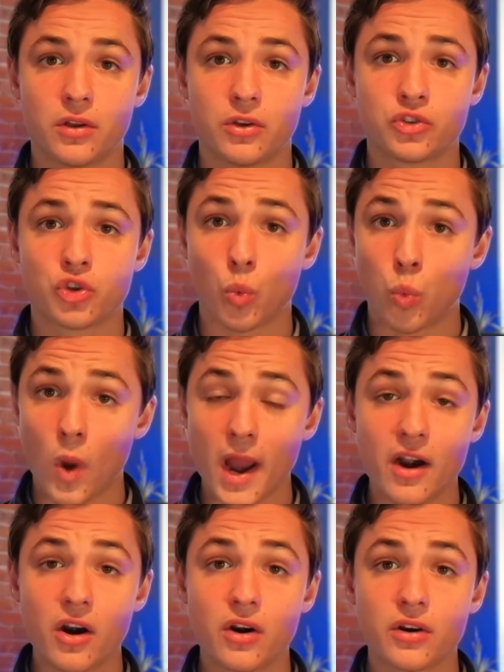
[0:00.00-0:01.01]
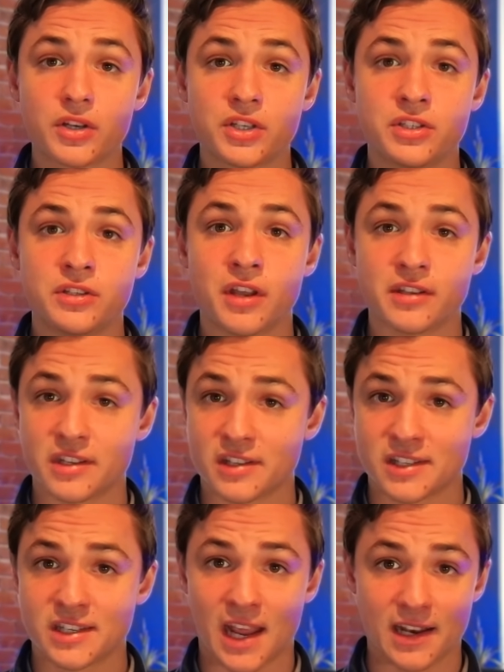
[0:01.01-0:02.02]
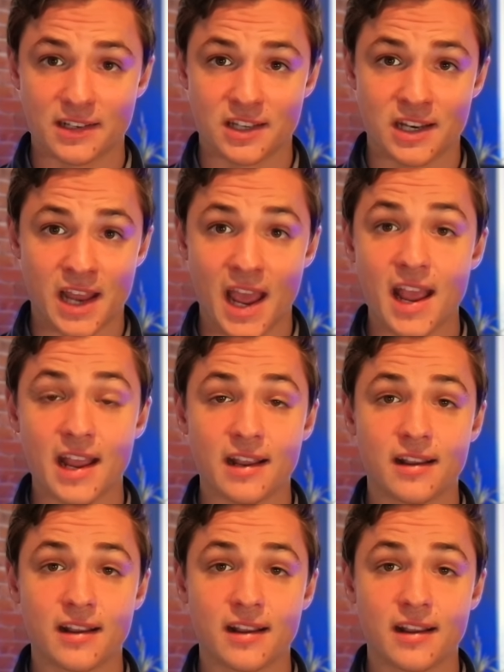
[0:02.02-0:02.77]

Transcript: So where does it stand today?